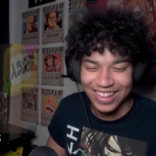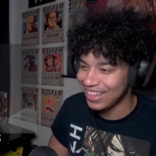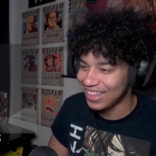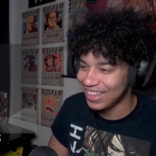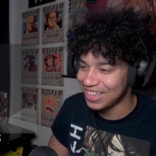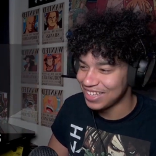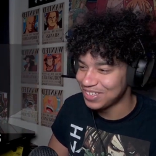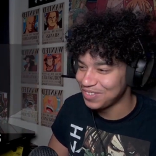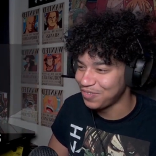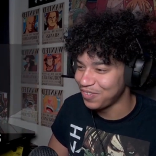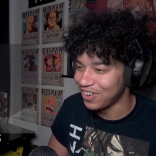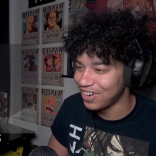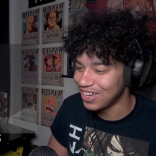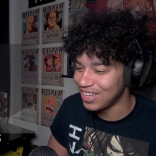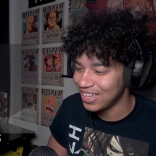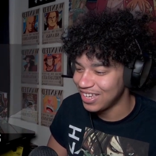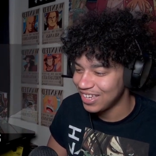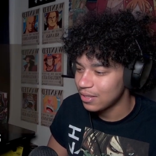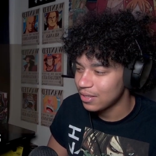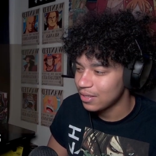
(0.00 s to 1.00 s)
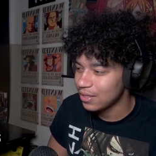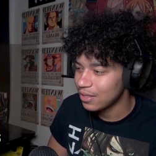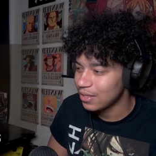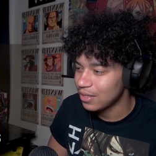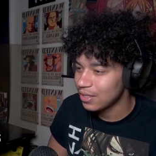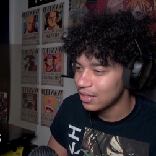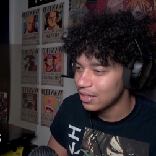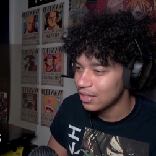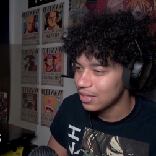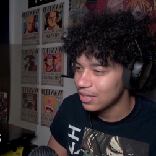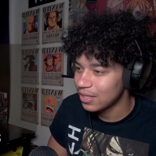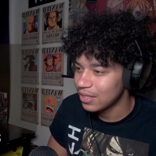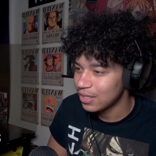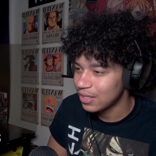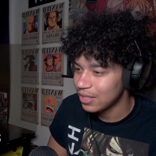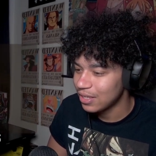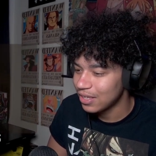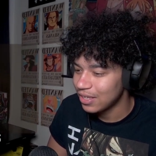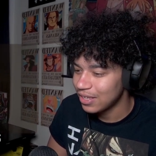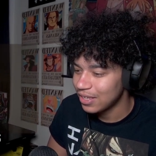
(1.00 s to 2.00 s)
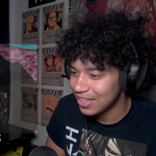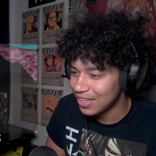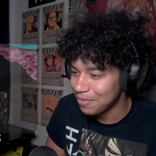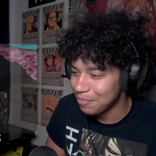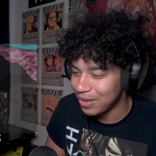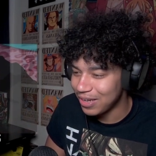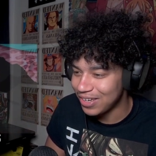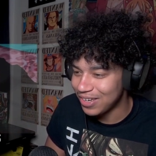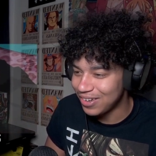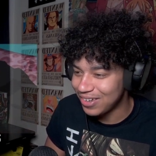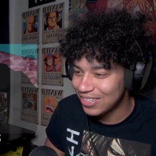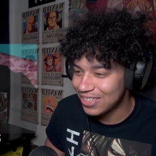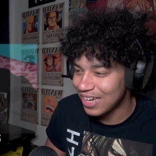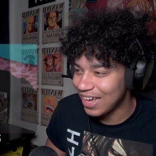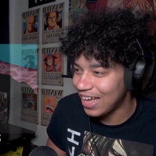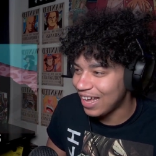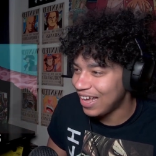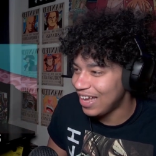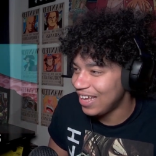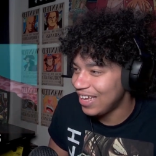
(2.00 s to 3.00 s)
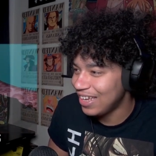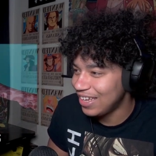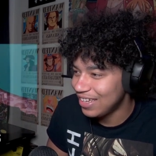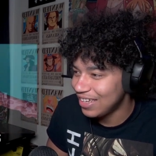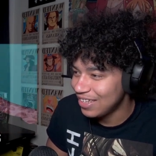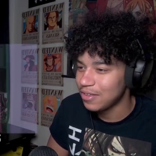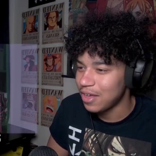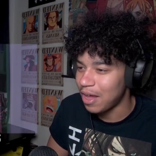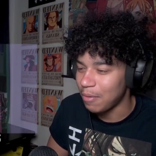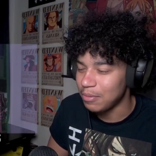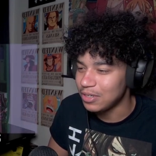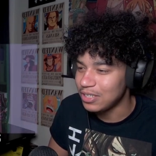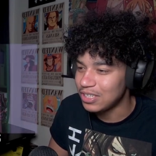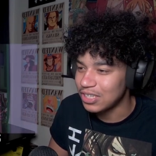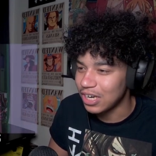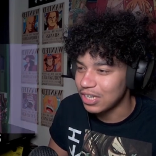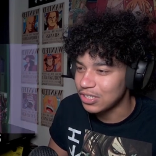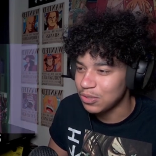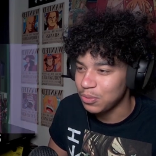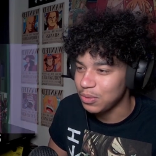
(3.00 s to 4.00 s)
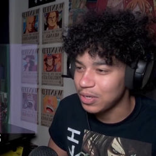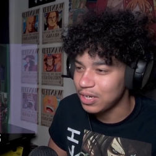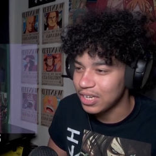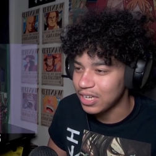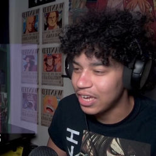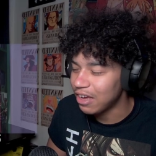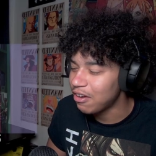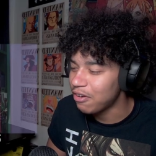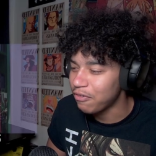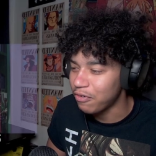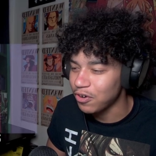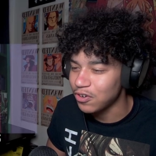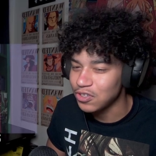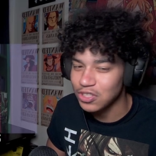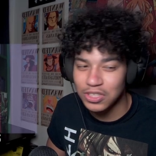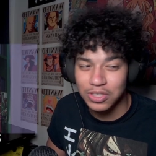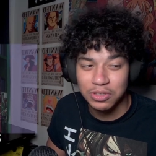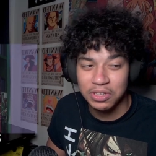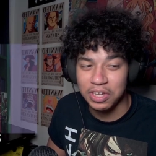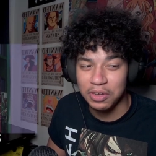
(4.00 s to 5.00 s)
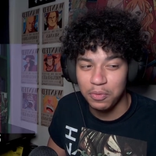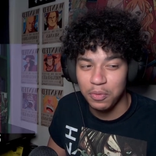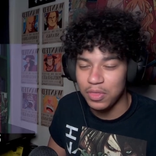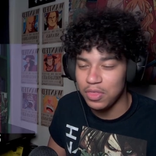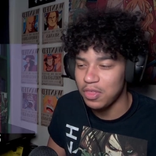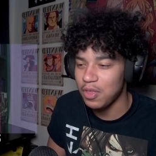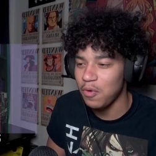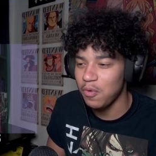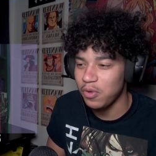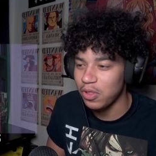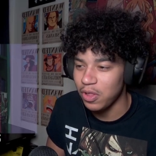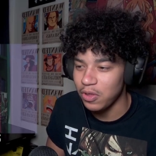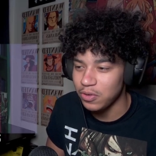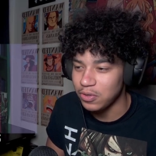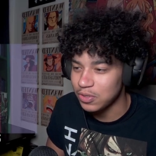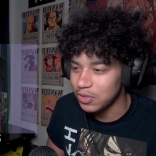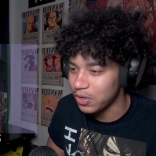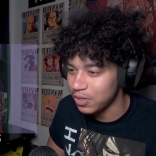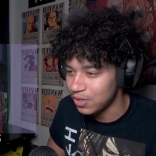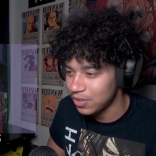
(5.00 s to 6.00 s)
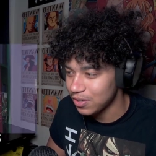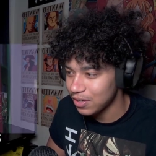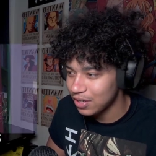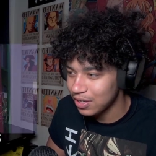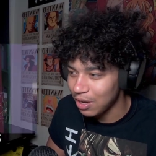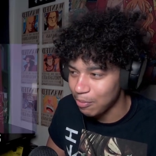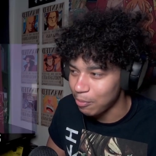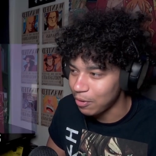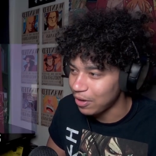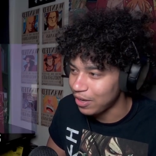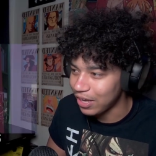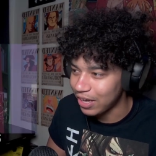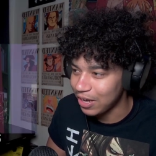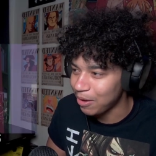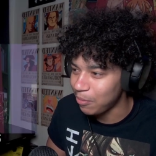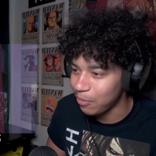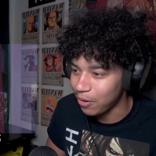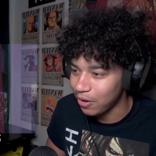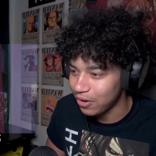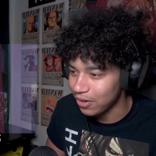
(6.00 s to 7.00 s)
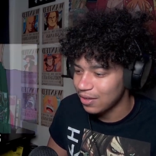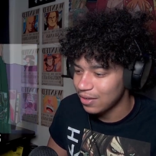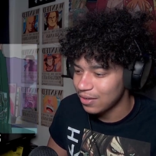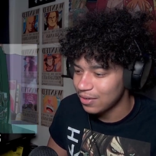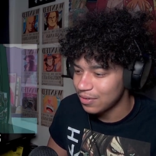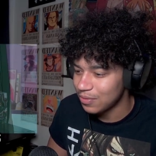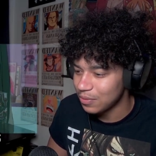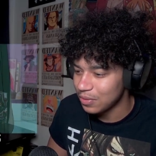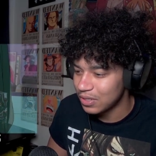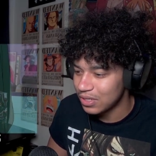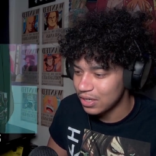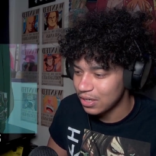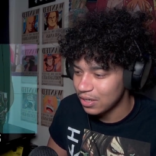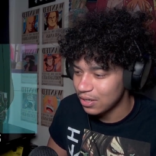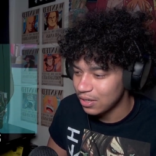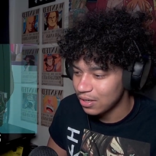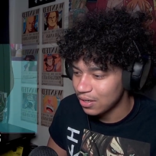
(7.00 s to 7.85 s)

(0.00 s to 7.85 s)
That's funny. Mendokusai. How many shots are we gonna get of her just like with no clothes on? Come on, like, come on. What is it?